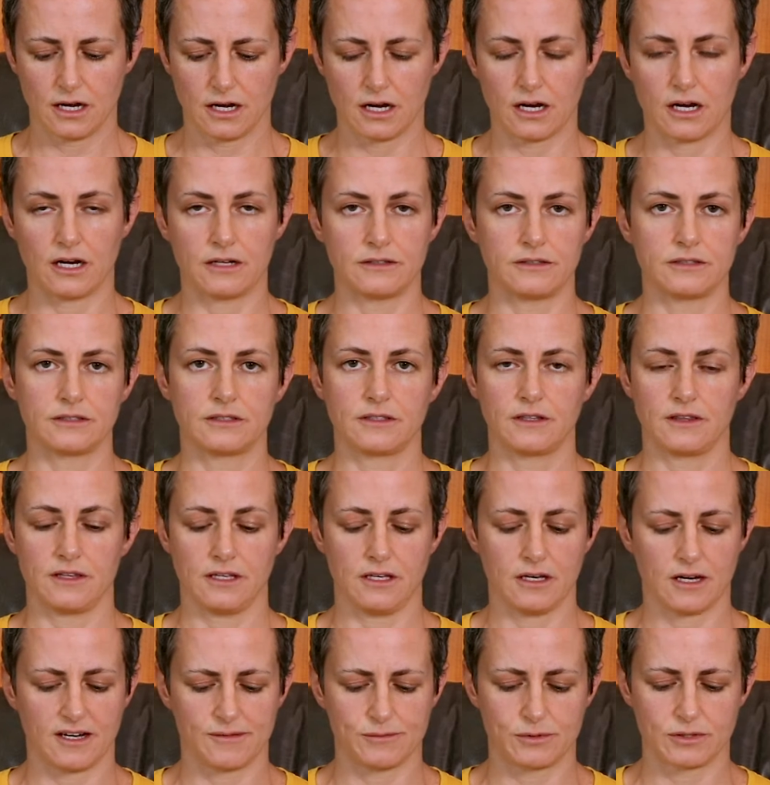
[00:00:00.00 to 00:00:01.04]
on
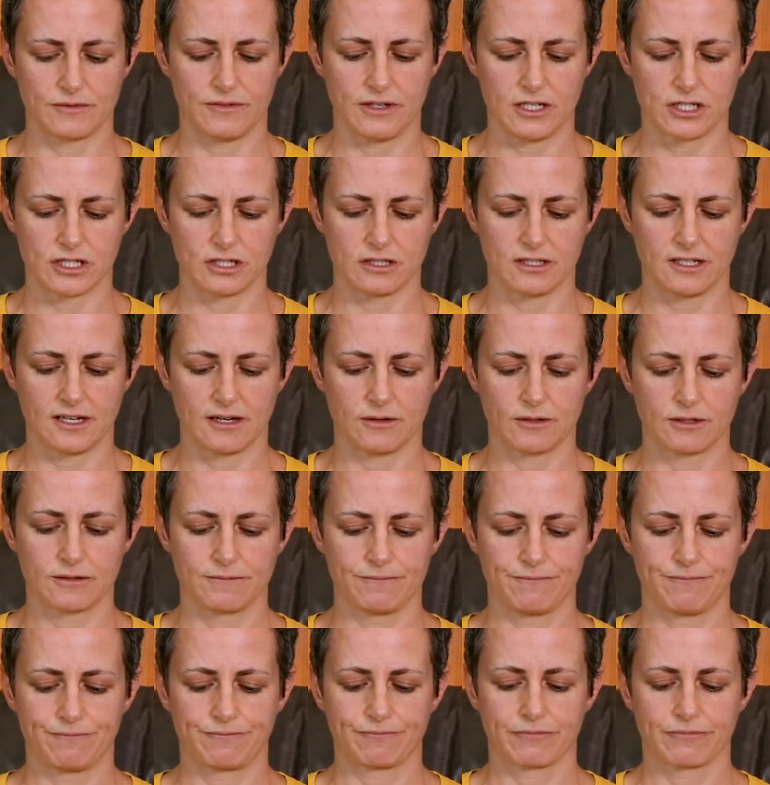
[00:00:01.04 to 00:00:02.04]
the observation tower.